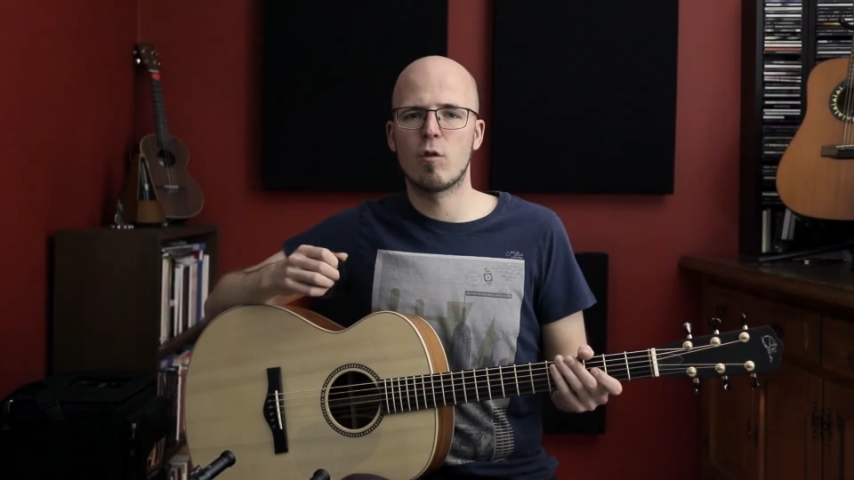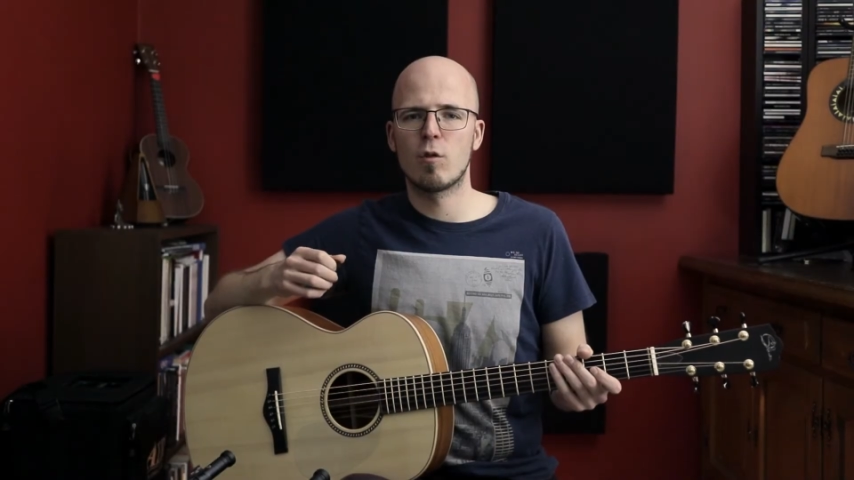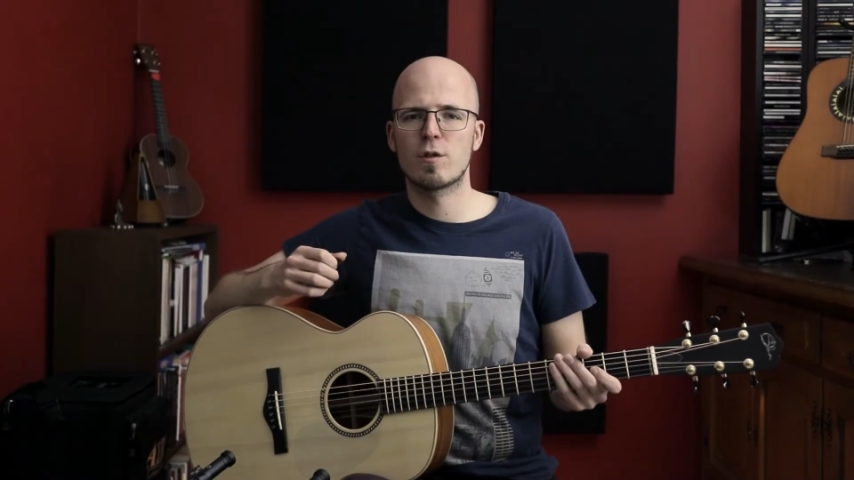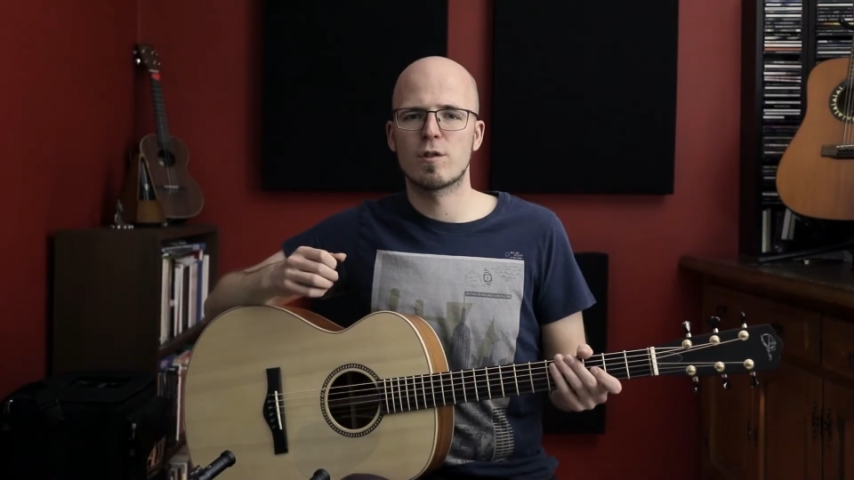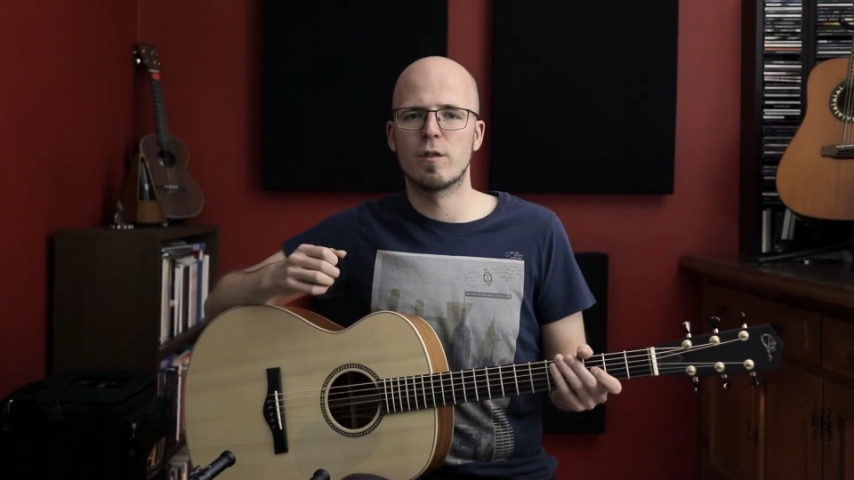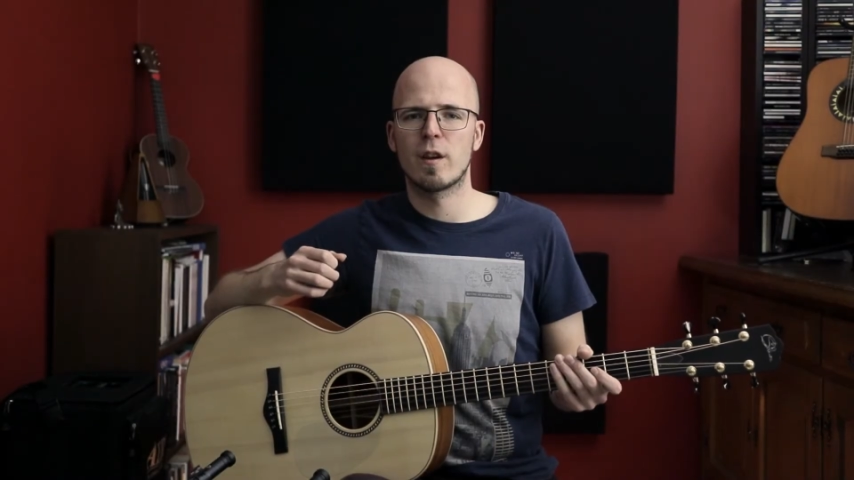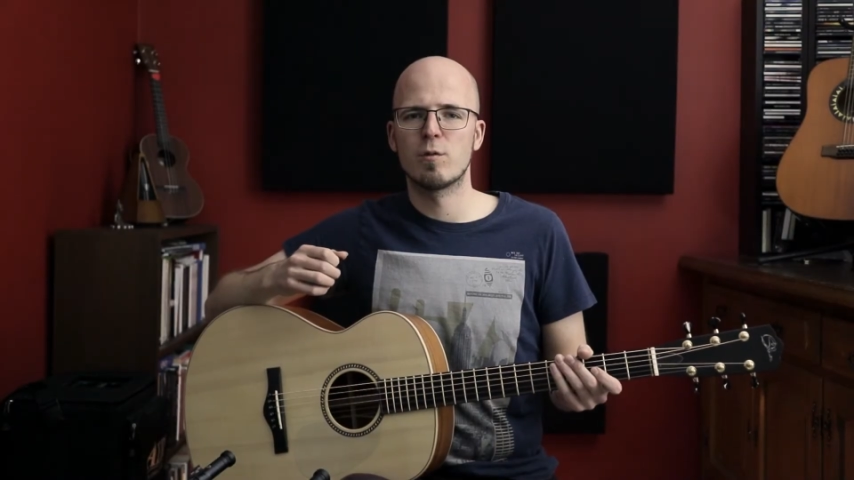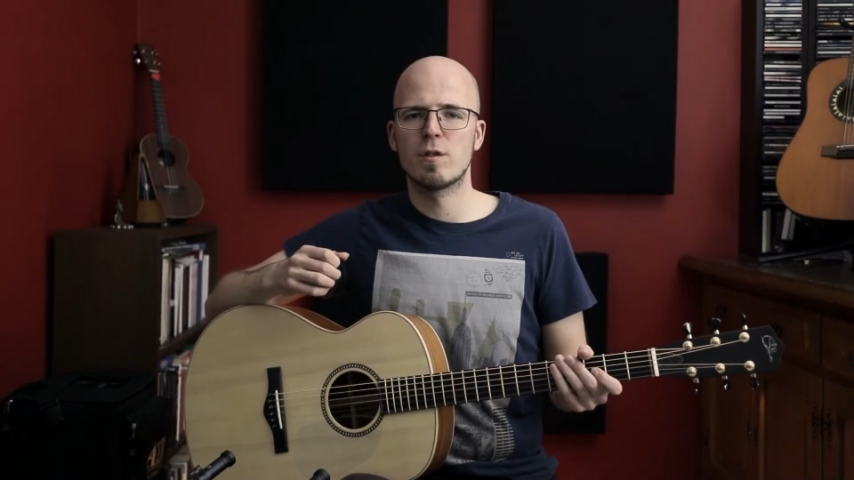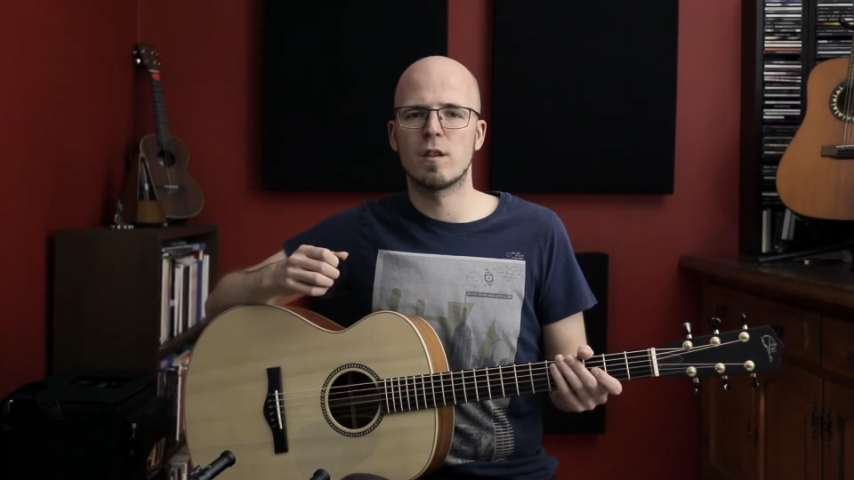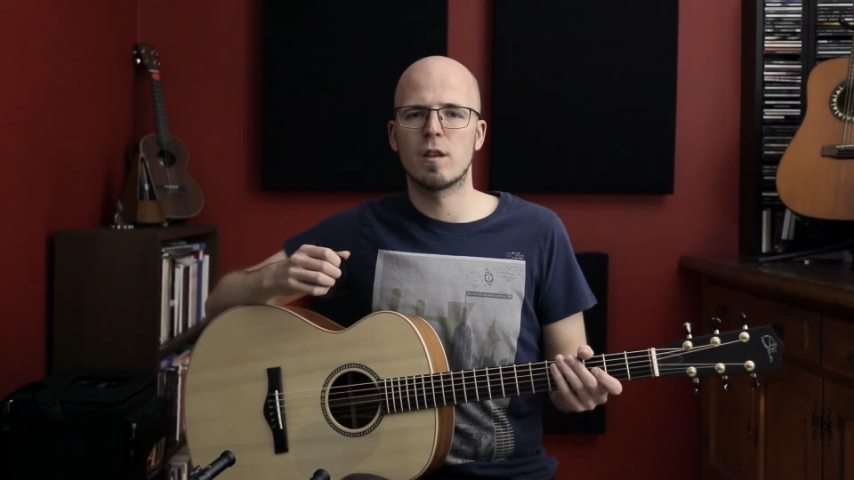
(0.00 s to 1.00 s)
chords on
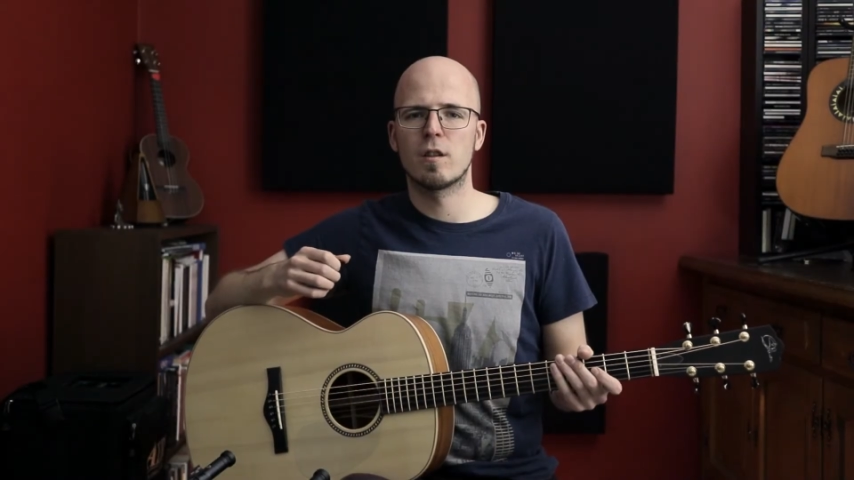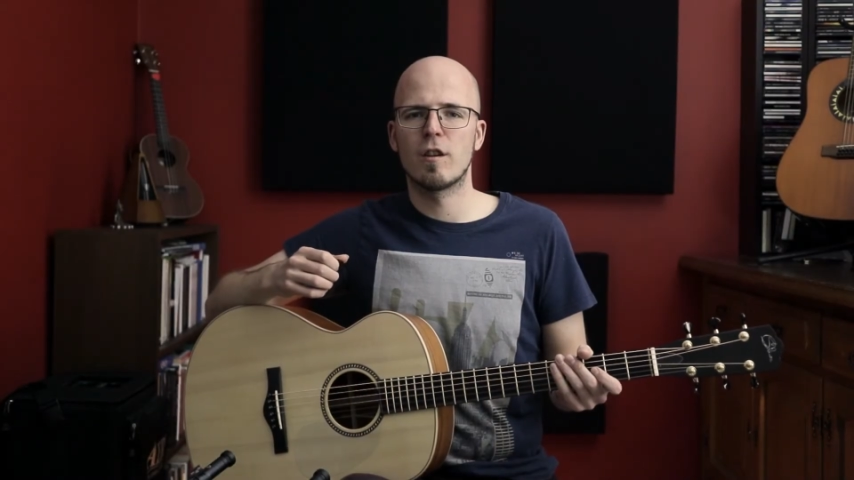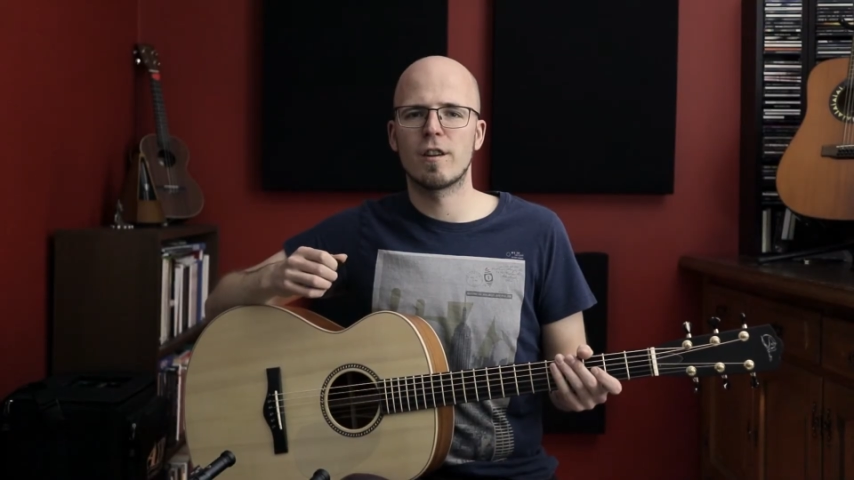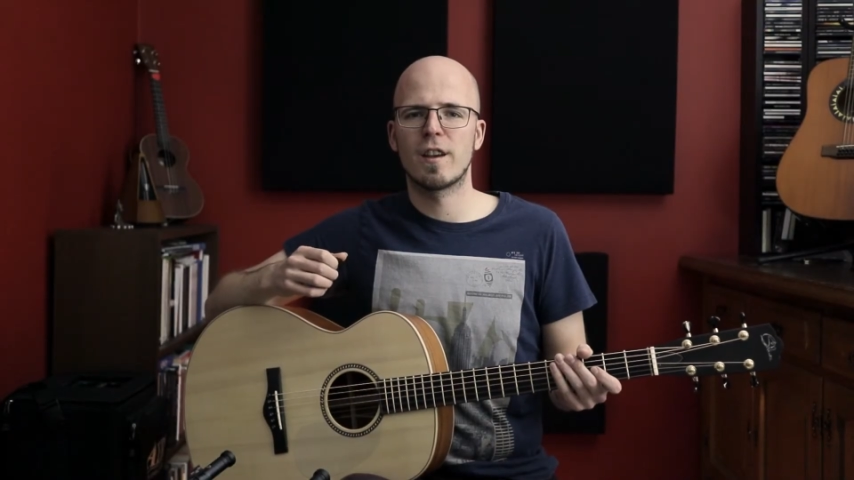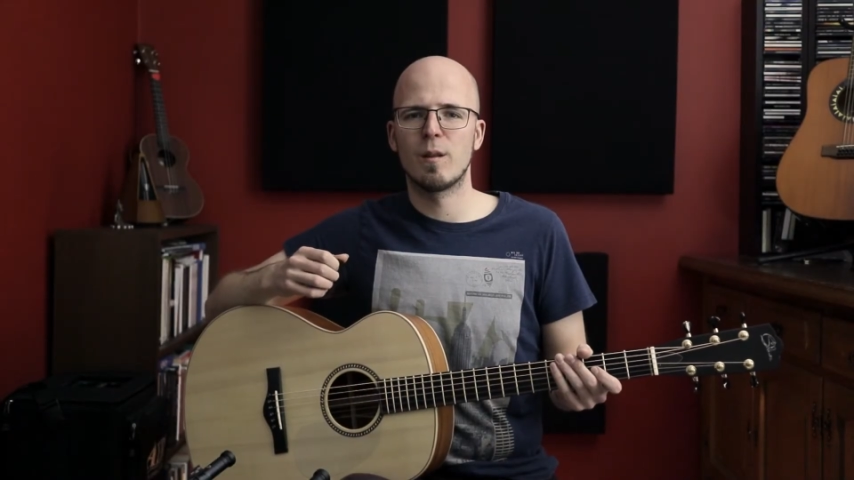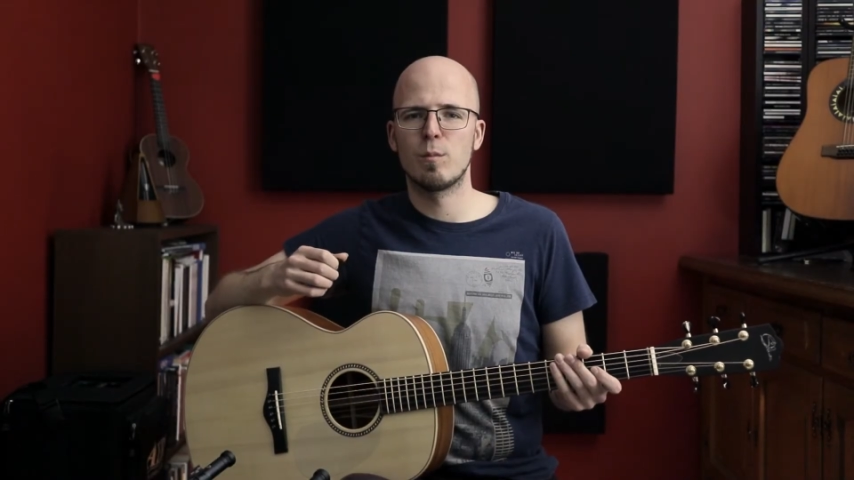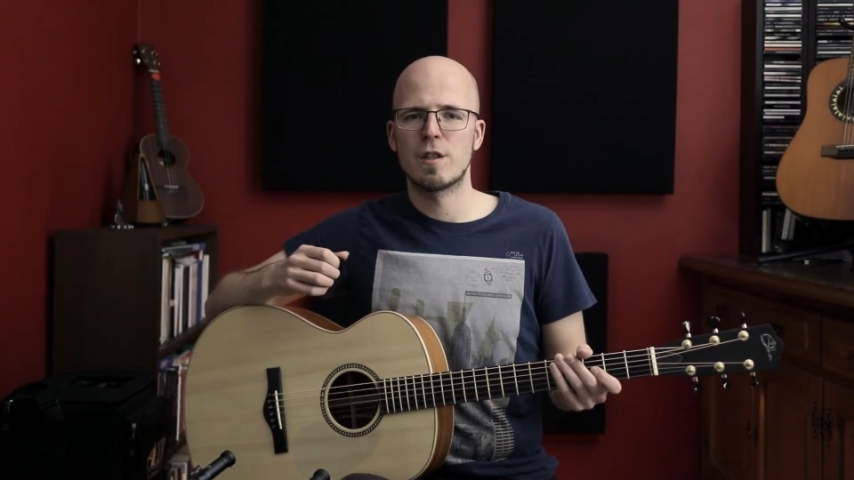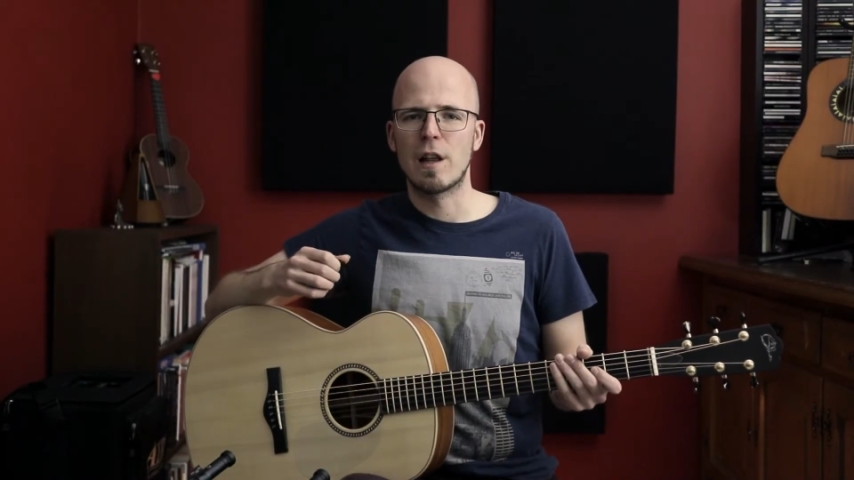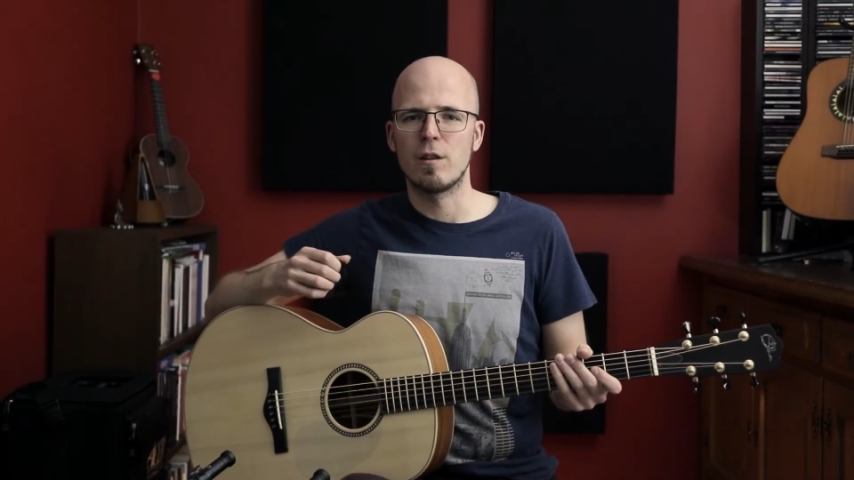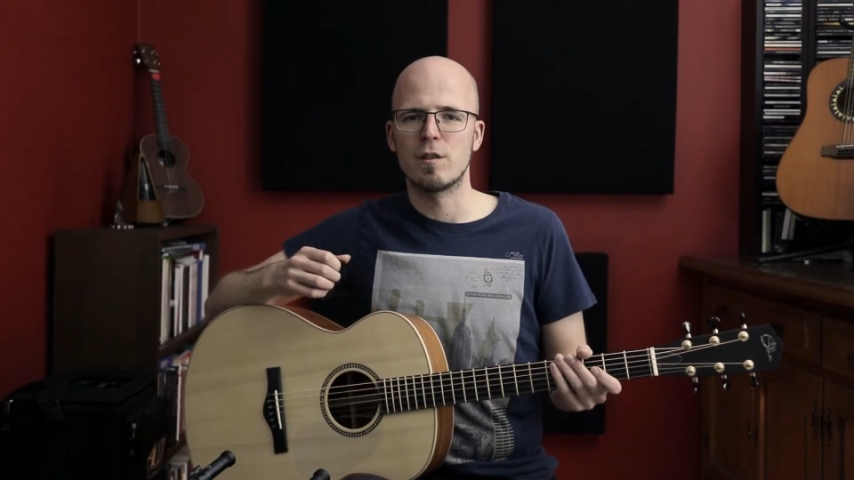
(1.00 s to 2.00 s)
acoustic guitar can be
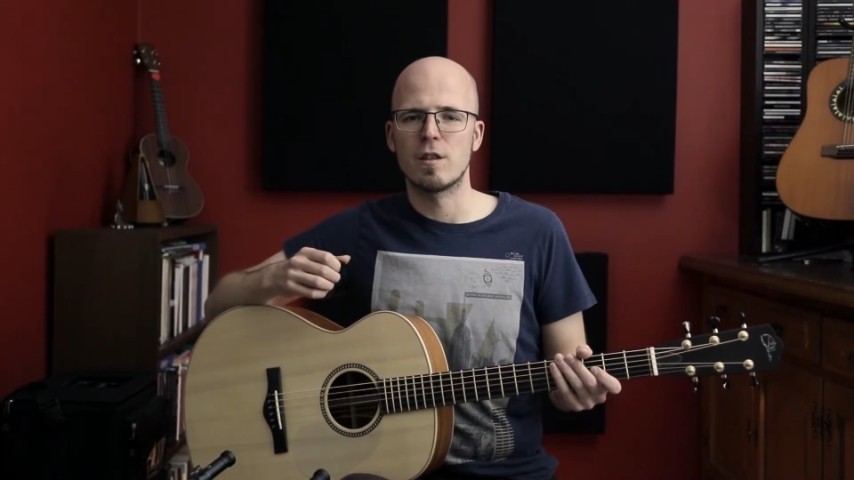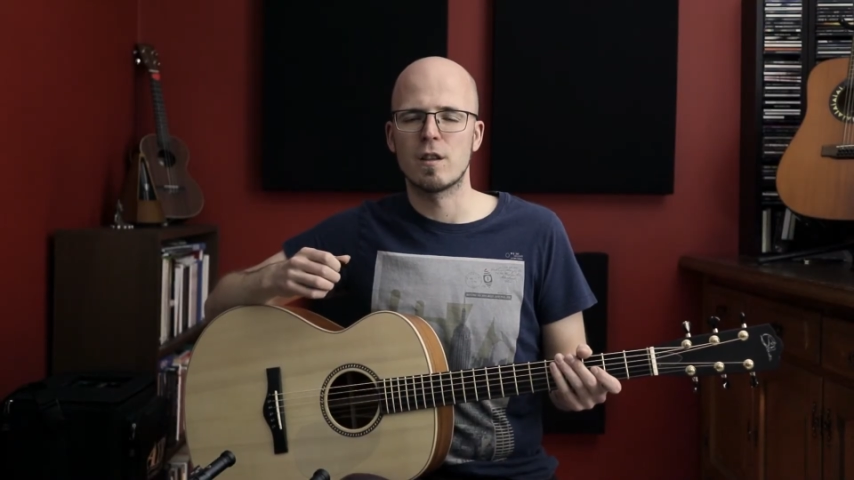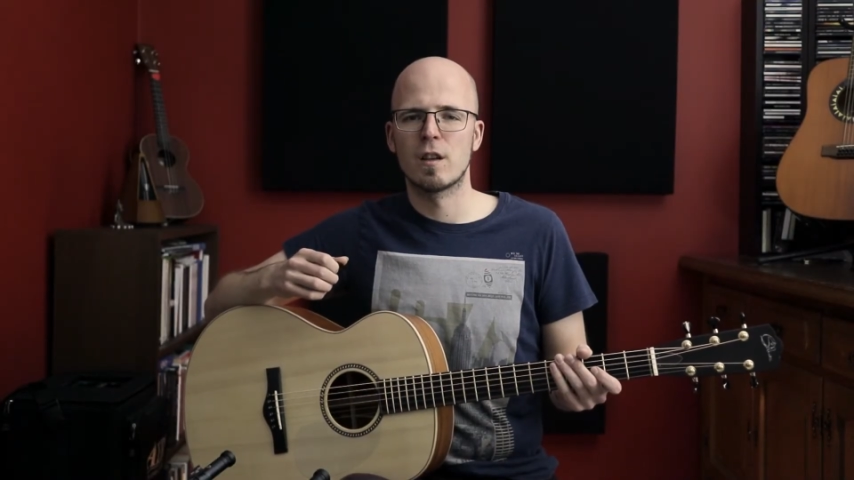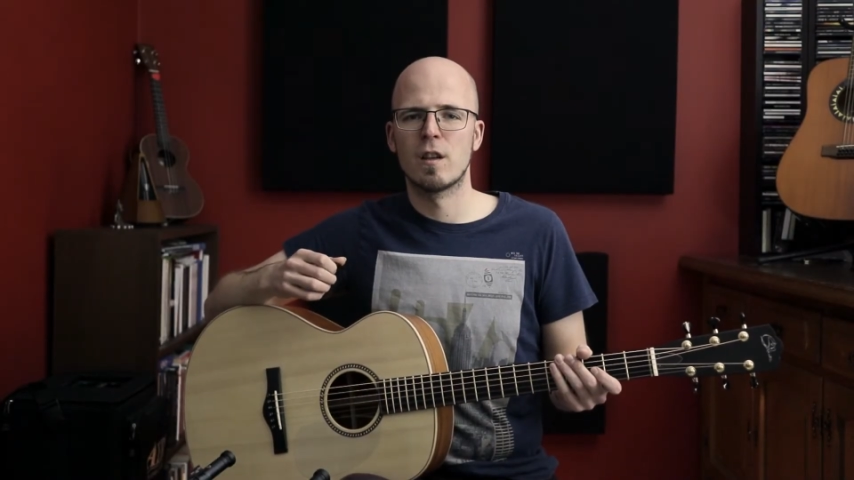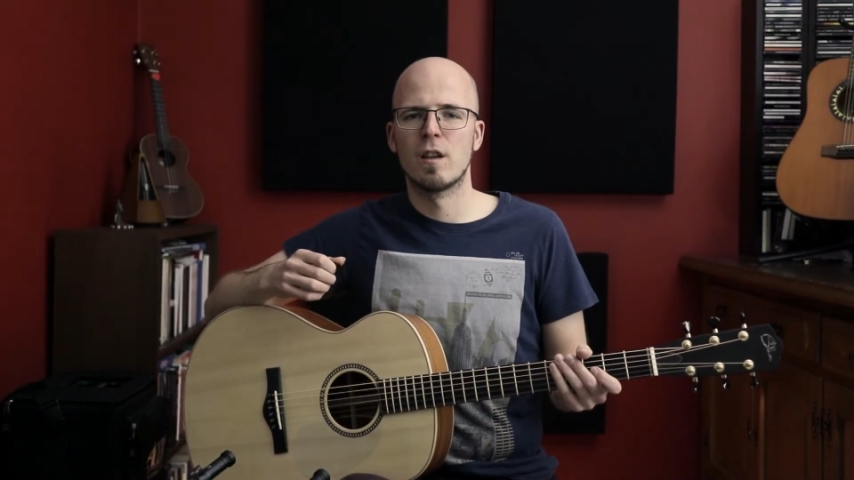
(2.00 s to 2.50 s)
challenging.